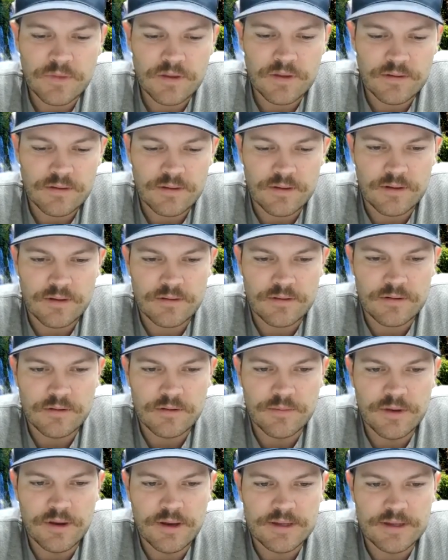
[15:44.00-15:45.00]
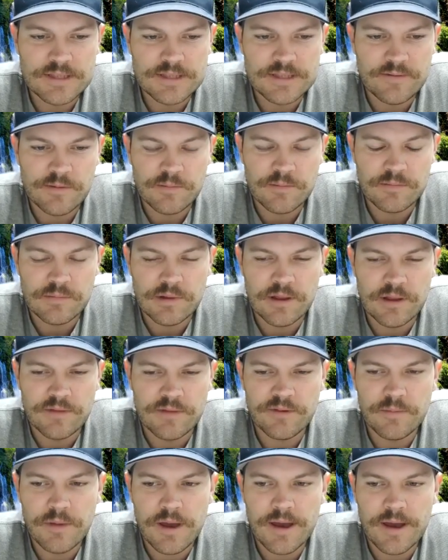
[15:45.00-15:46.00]
it'll be nice having
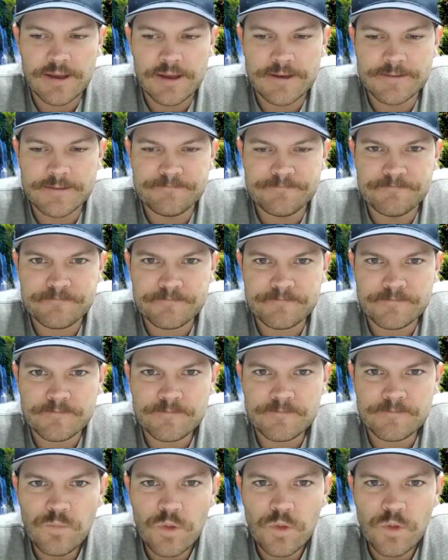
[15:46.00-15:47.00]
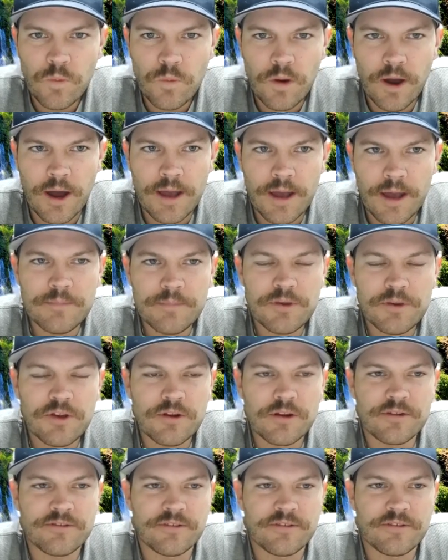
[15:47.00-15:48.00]
Lindsey back. I am
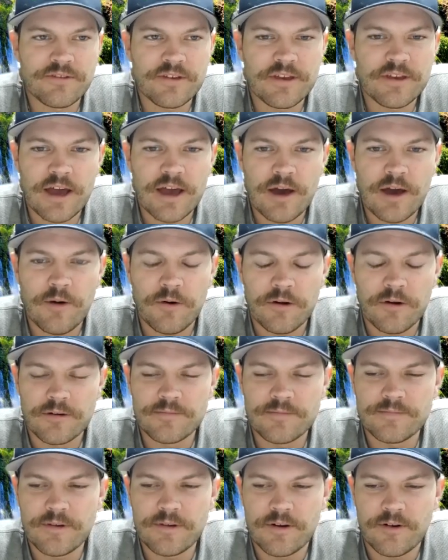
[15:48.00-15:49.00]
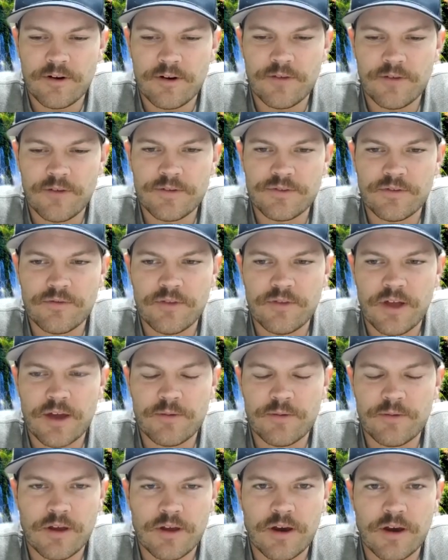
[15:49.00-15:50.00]
curious to see how our offensive
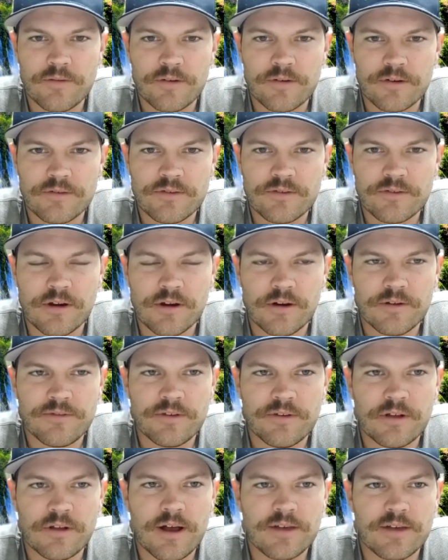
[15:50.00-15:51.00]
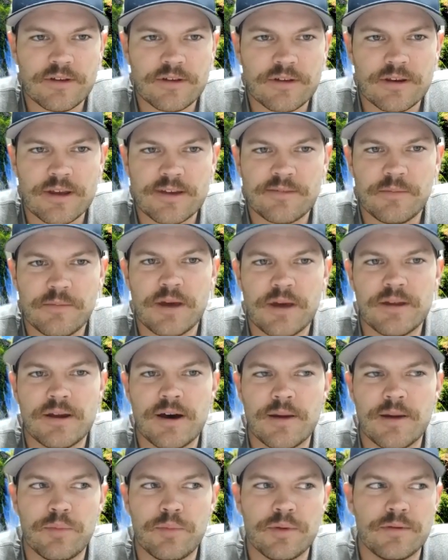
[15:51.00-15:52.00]
line recovers. You know, it's a classic next man
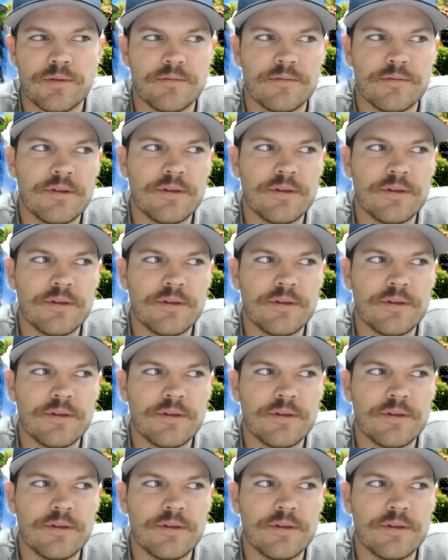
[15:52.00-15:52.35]
up, and